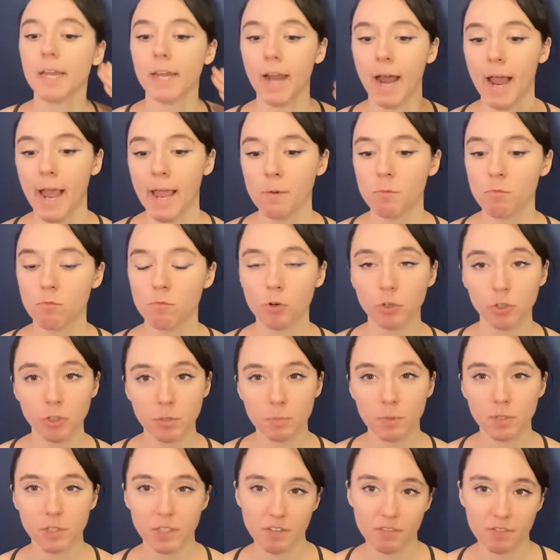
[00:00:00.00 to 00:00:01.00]
And I really
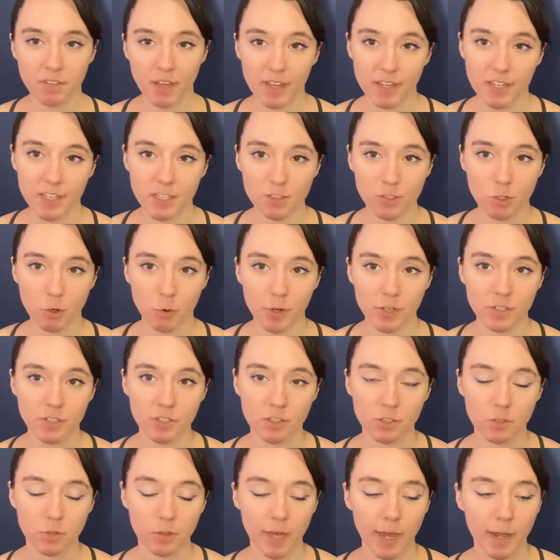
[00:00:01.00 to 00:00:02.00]
believe that he's going
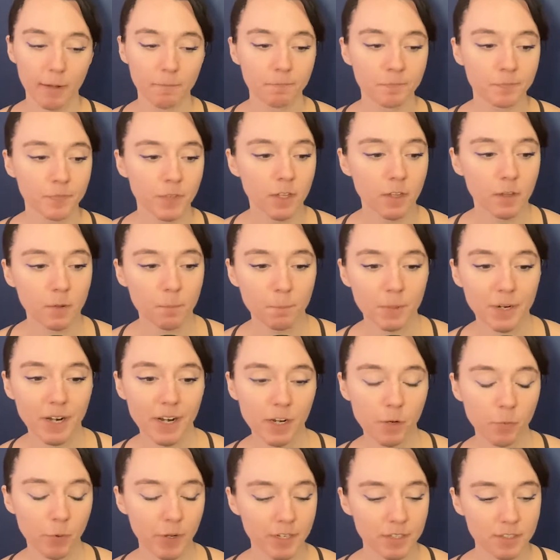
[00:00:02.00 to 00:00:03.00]
to do that. But
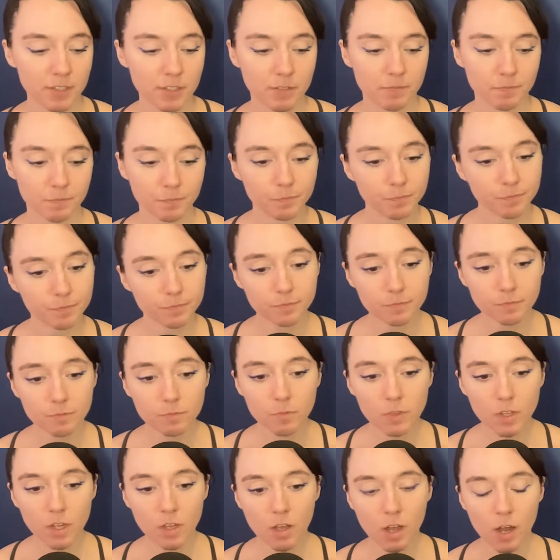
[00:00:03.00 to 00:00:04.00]
anyways,
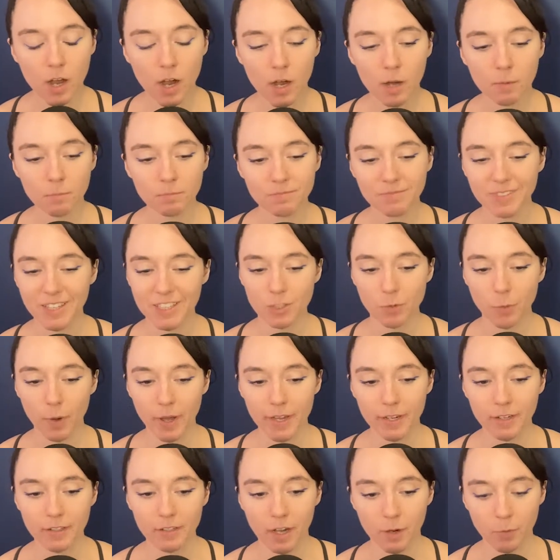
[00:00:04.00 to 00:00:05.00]
that's
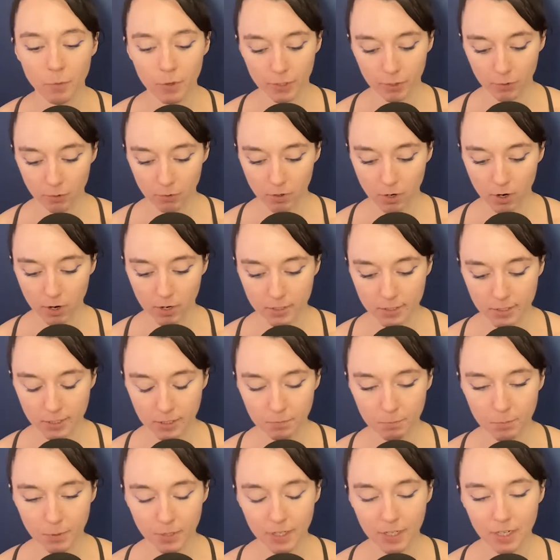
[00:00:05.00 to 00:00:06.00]
why I want to go to
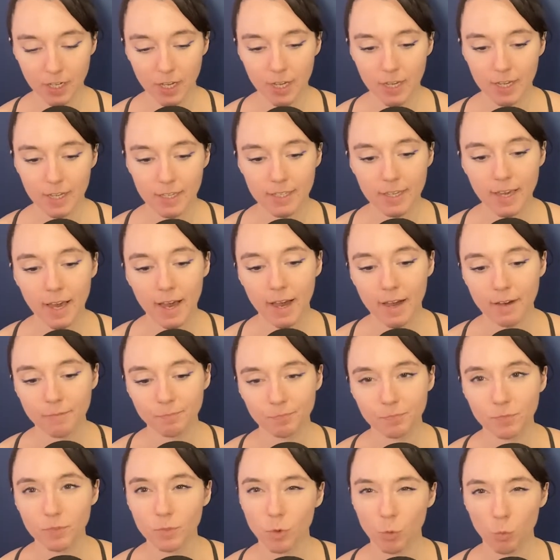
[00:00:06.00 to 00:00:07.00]
Austin. But yeah,
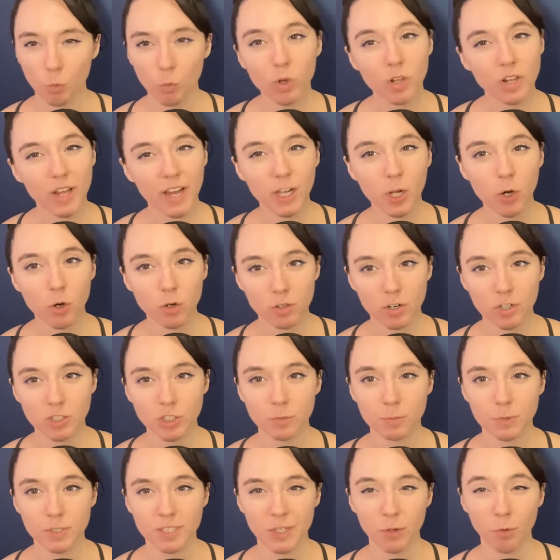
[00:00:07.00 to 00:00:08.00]
will I go
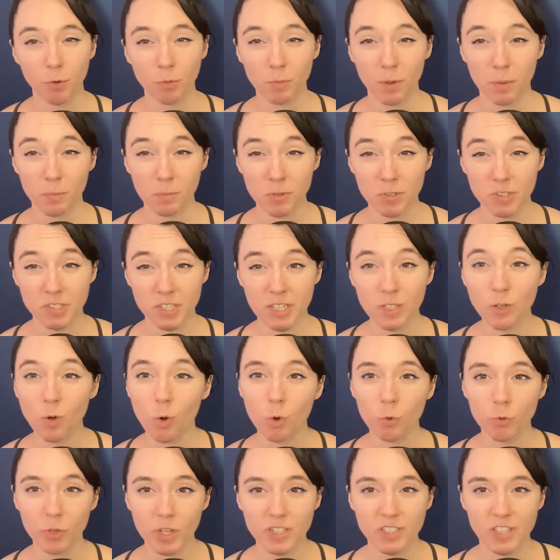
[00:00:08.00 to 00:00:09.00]
100% with my music?
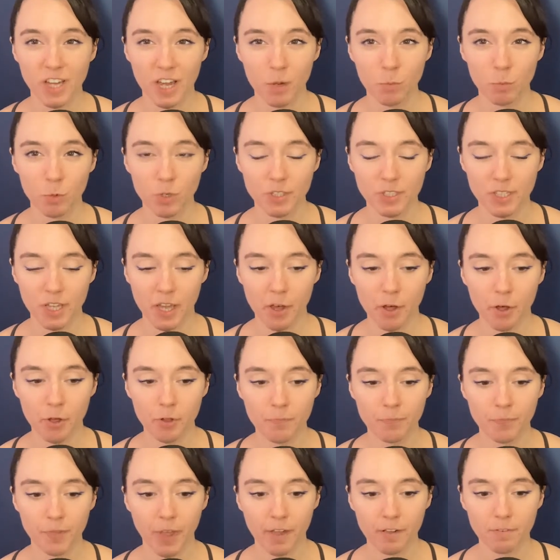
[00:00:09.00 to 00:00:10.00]
Only time will
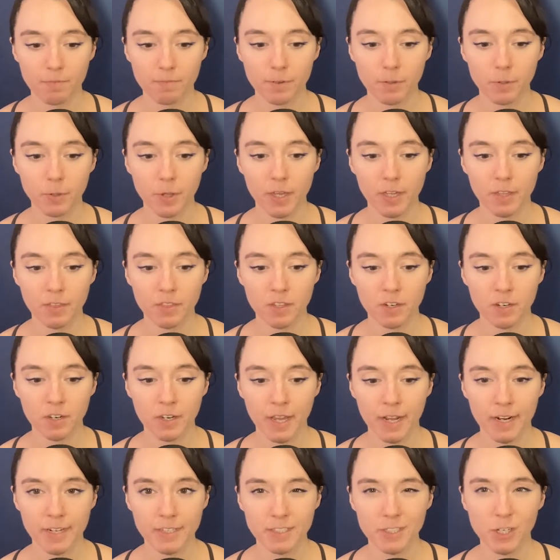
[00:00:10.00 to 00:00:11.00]
tell. I feel like the
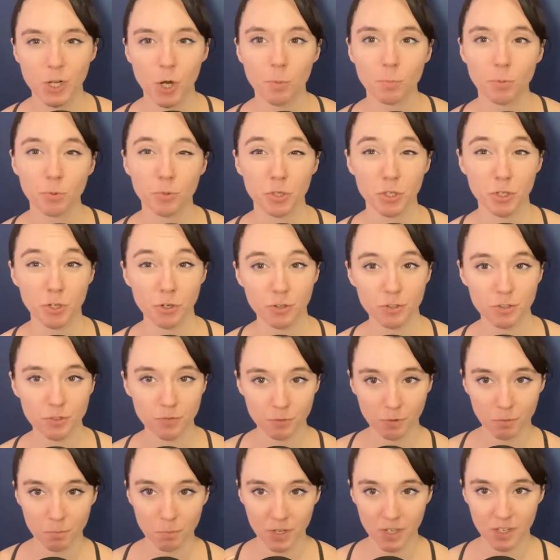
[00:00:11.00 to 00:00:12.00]
next couple years
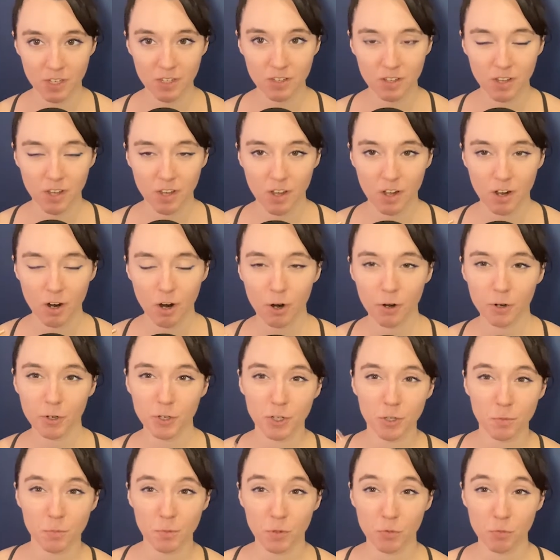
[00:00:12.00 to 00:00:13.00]
for me are
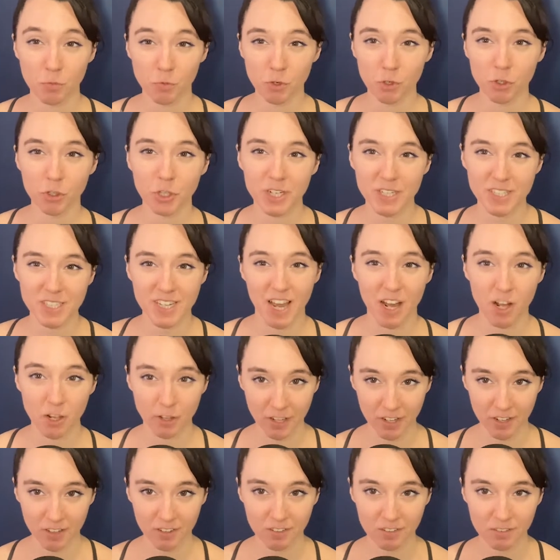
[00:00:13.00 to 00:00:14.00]
going to be really
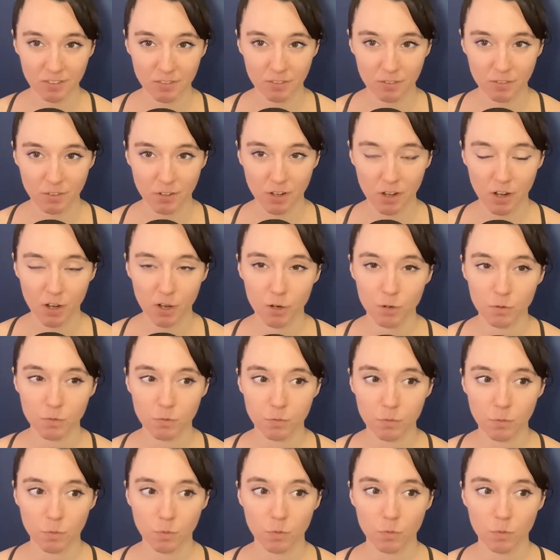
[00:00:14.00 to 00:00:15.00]
telling
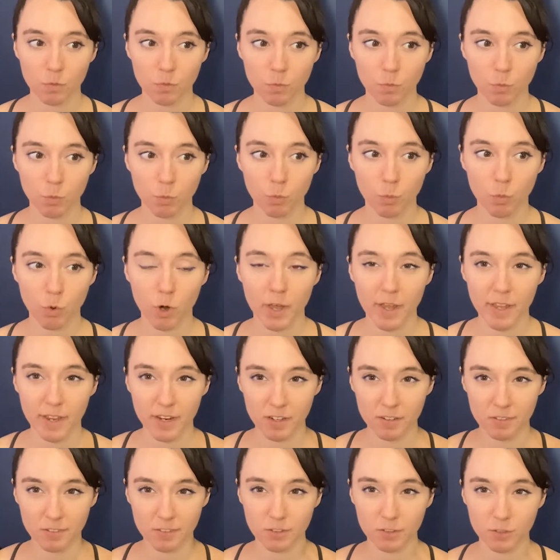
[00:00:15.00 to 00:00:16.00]
of
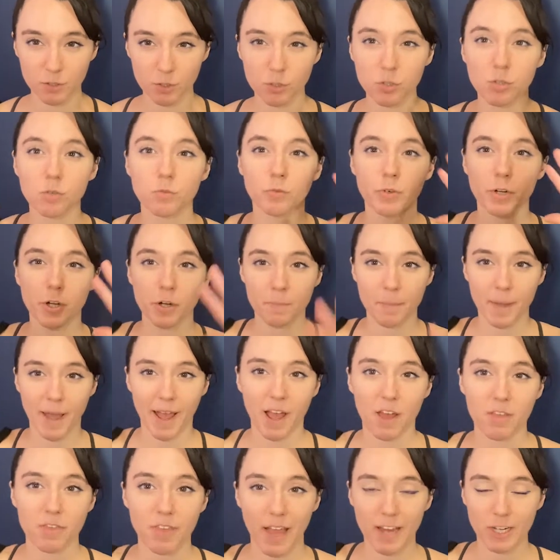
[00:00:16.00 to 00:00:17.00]
what career
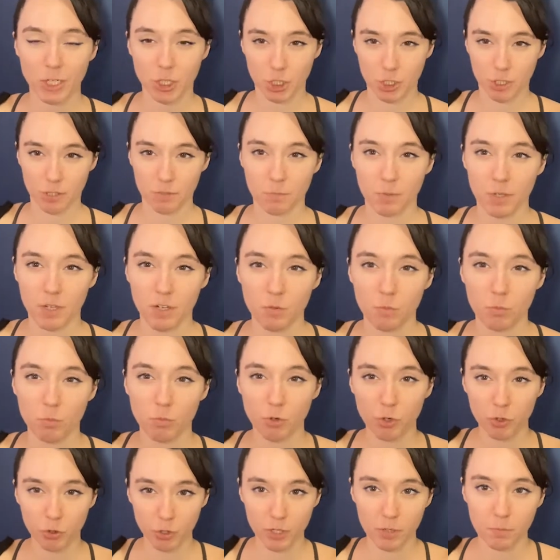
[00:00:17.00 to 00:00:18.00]
path I should be
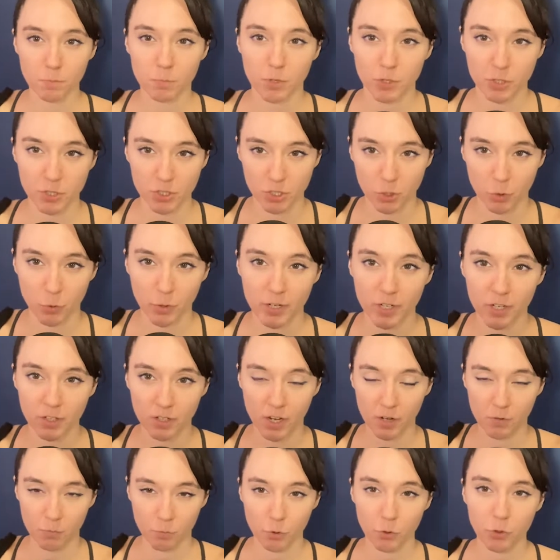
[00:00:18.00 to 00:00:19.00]
really pursuing
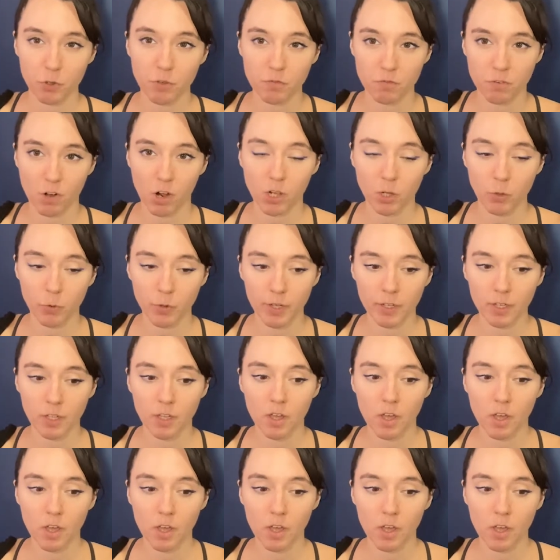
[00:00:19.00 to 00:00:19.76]
and really following.